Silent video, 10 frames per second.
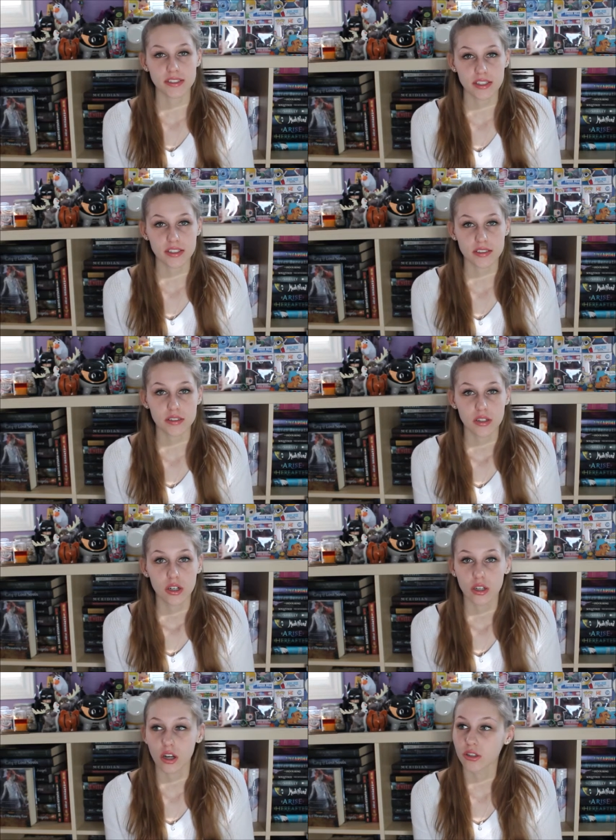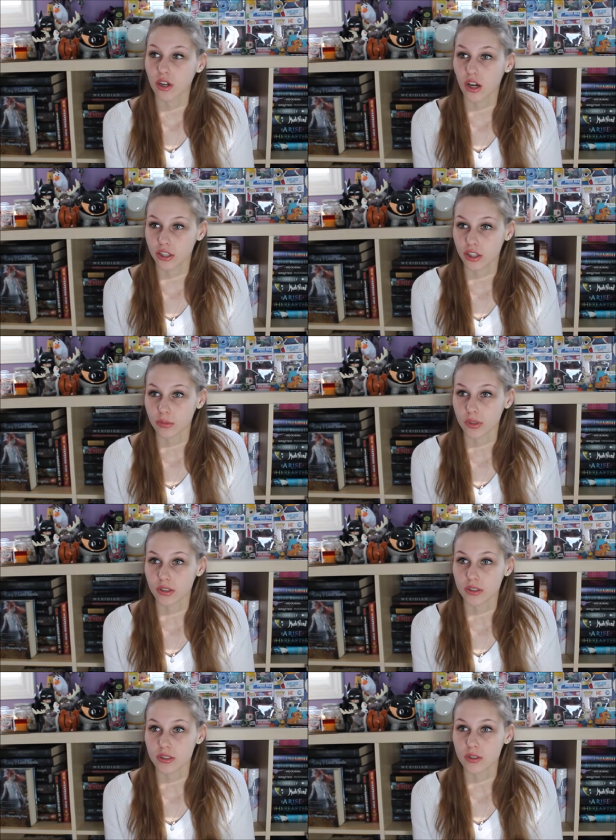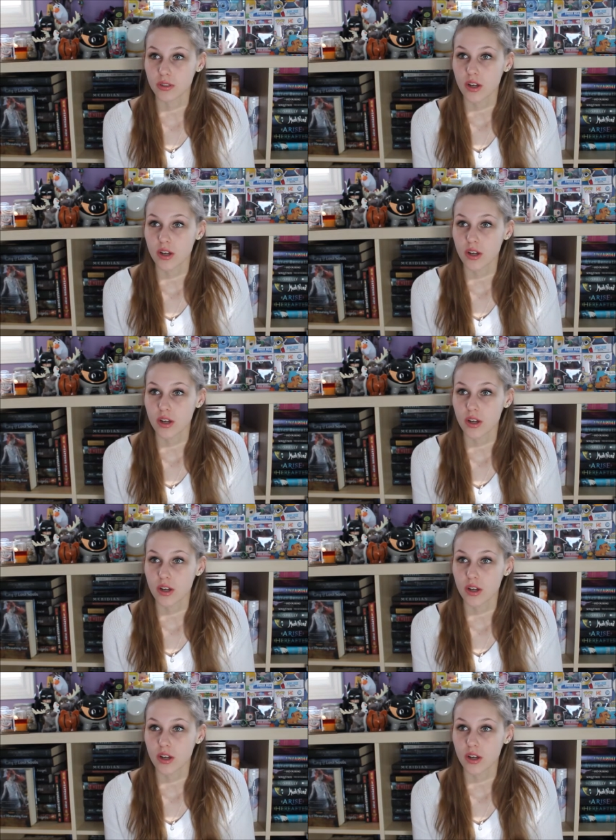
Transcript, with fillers: things called audiobooks.